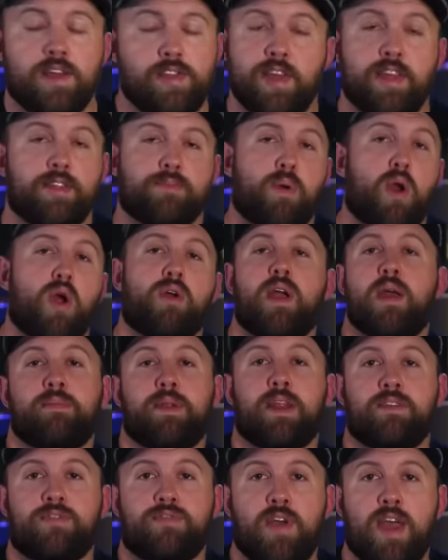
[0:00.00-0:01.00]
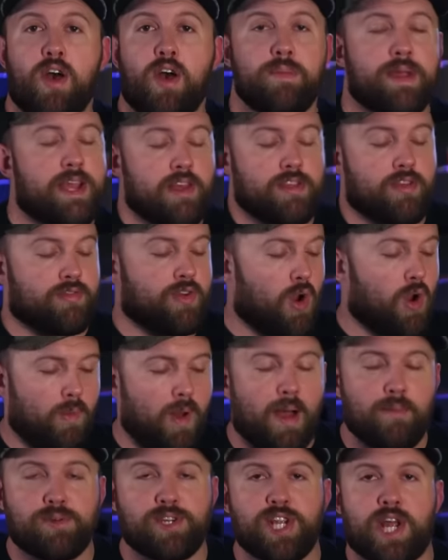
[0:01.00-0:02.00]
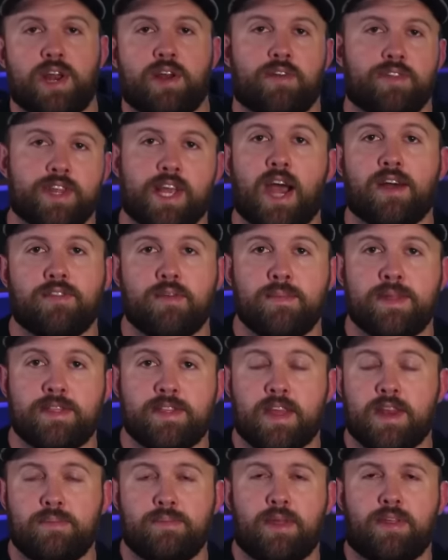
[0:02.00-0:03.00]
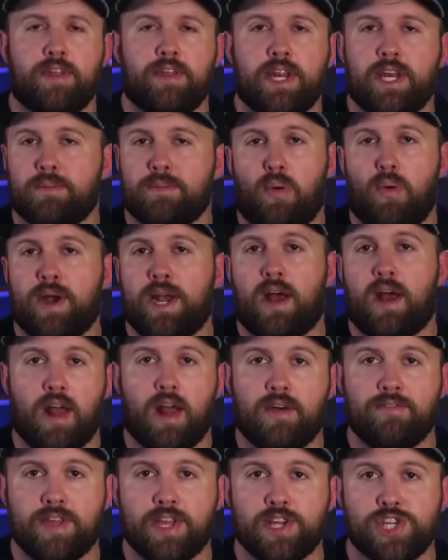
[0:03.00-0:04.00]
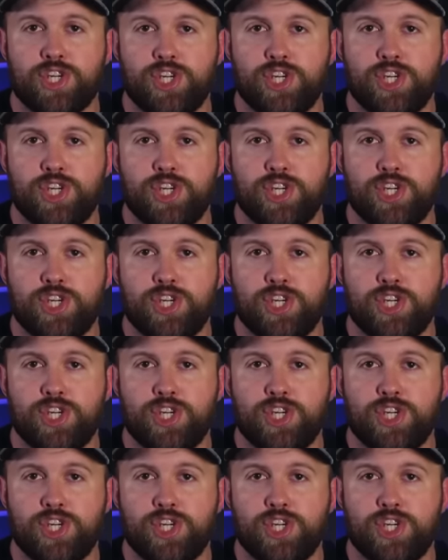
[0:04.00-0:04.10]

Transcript: You see, the program didn't fail because of corruption or the government's inability to point out obvious